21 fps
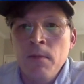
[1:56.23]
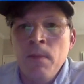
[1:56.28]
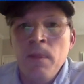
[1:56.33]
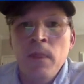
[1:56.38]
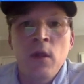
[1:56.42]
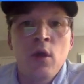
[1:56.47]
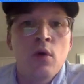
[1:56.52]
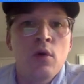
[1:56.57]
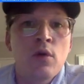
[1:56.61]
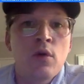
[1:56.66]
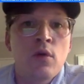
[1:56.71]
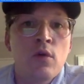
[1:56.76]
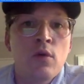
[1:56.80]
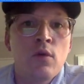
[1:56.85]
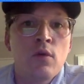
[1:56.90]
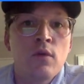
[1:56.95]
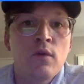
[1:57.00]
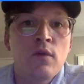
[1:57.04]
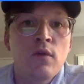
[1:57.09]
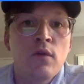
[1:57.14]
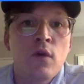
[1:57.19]
You'll
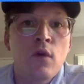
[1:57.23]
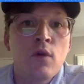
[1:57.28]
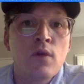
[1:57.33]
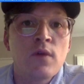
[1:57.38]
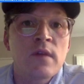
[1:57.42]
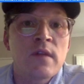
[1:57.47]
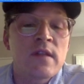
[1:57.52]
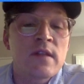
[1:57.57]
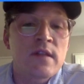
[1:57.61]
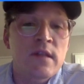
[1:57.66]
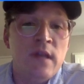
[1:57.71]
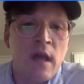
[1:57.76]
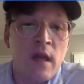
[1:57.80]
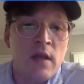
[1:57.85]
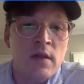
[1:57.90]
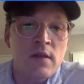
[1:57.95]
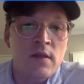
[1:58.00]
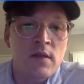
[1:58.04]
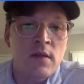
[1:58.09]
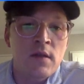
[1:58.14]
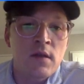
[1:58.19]
use those
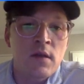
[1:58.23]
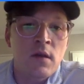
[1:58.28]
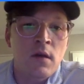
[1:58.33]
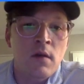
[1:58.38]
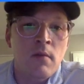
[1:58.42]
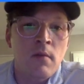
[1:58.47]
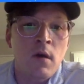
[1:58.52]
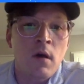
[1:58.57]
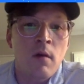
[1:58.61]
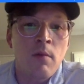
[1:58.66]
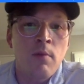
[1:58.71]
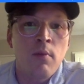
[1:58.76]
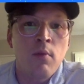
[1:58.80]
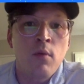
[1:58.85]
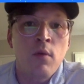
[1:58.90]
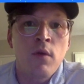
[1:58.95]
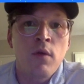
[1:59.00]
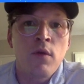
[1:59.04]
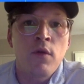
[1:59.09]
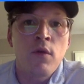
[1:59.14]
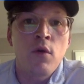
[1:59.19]
insights to come up
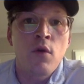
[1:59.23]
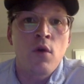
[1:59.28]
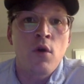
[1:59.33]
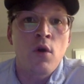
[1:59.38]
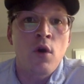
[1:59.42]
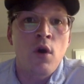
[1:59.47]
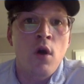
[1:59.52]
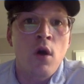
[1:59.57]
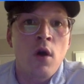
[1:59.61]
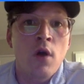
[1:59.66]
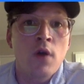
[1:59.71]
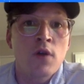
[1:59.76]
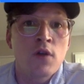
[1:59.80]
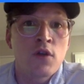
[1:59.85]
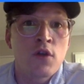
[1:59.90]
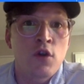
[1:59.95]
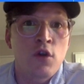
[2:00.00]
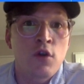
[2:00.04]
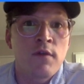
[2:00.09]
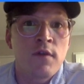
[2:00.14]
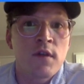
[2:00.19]
with your
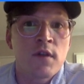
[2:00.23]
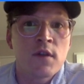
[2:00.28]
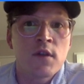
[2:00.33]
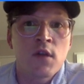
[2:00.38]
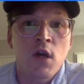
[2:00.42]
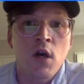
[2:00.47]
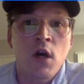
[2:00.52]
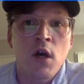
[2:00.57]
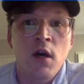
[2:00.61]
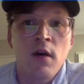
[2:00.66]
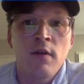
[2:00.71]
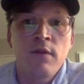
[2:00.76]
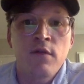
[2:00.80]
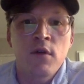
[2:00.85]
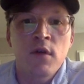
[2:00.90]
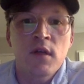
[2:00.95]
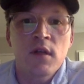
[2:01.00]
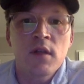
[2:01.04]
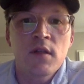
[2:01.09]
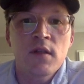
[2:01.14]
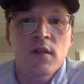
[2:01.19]
service
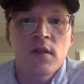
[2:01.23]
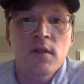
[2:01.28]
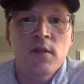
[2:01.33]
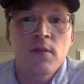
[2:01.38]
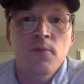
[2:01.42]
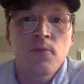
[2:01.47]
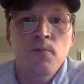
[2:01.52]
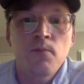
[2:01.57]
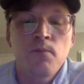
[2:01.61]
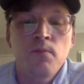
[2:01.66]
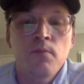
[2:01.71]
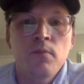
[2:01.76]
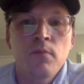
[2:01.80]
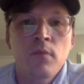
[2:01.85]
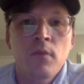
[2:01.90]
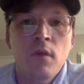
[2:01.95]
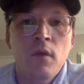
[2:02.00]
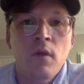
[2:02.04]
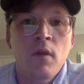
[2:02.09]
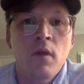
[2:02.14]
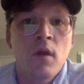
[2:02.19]
offerings.
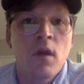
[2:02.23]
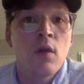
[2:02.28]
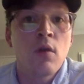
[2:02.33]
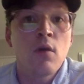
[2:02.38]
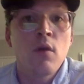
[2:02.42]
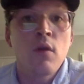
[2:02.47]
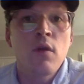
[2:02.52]
Then you'll